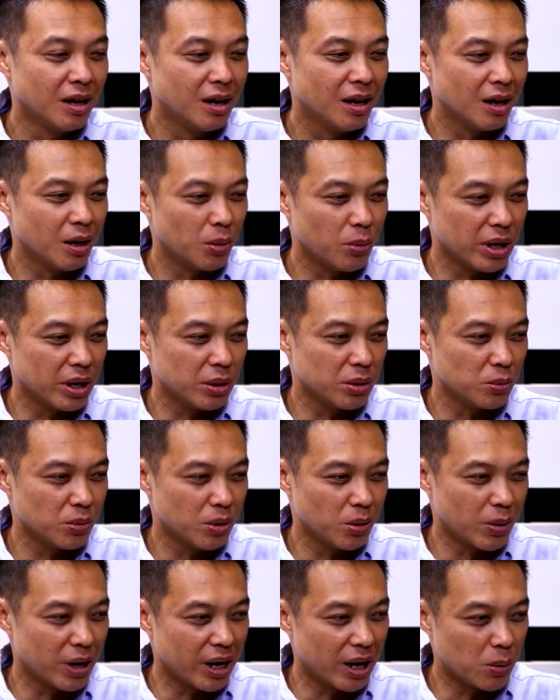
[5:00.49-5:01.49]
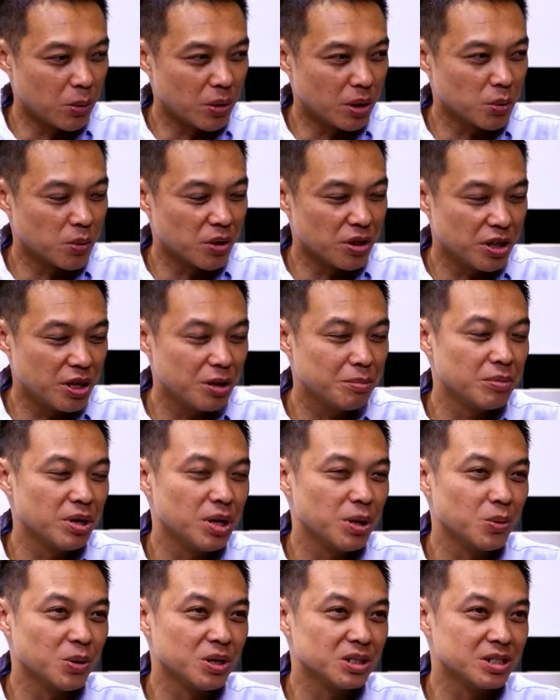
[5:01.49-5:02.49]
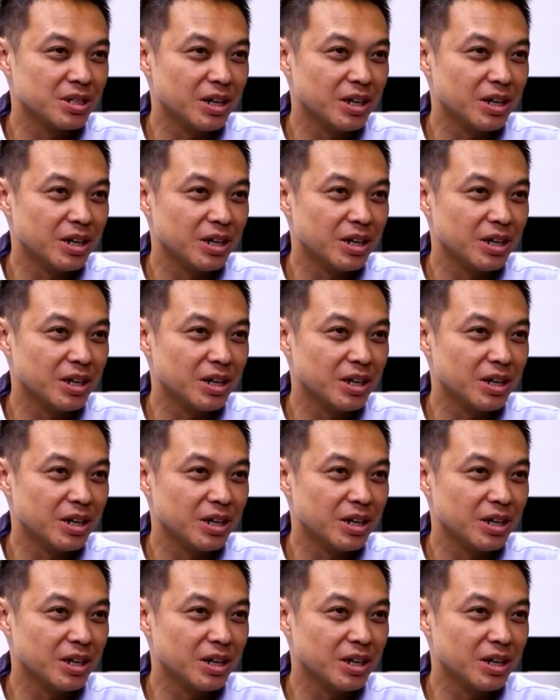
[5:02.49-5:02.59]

Uh, when, when I worked with him, he was